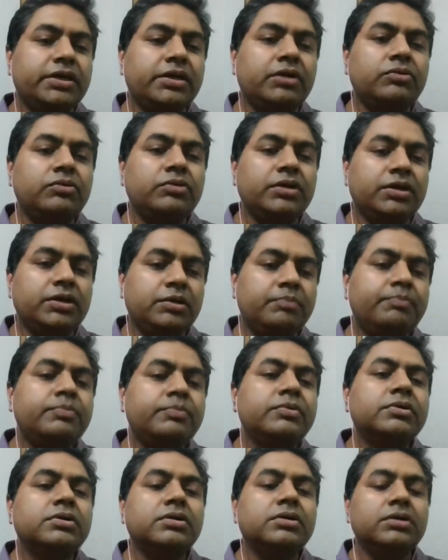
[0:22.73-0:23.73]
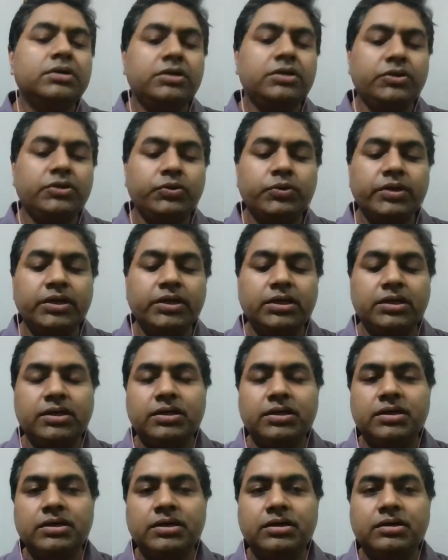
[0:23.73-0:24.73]
around hip. Uh, today,
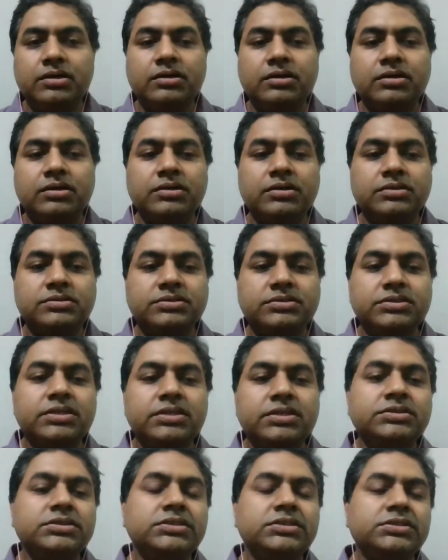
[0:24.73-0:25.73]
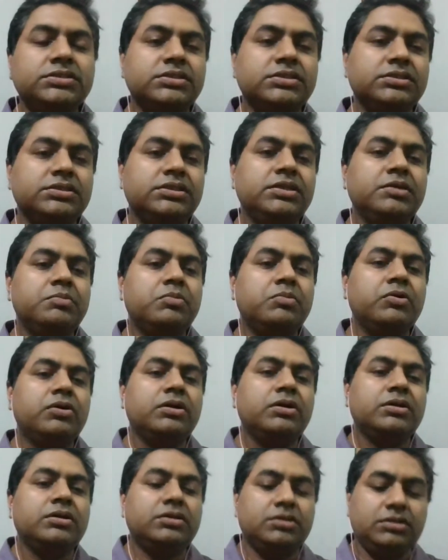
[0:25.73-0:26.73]
uh, sir is discussing
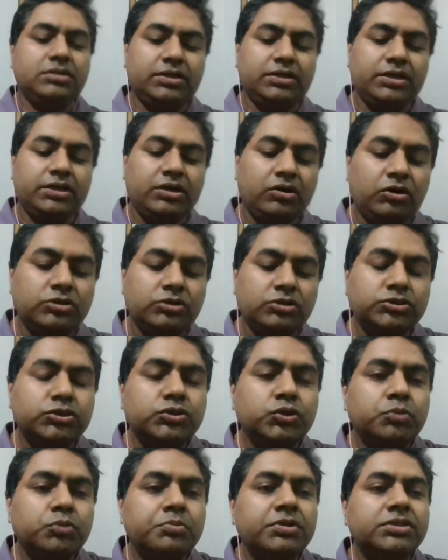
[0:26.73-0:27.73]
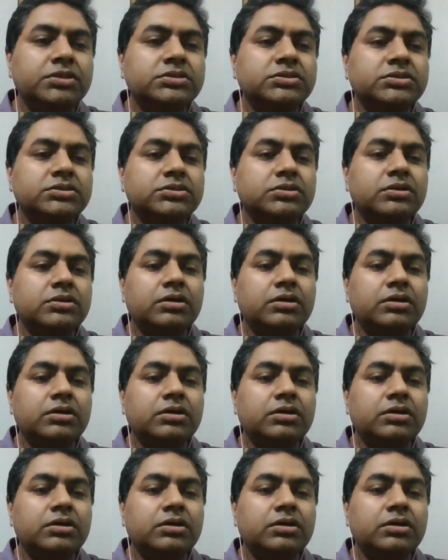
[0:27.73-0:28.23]
about osteotomies,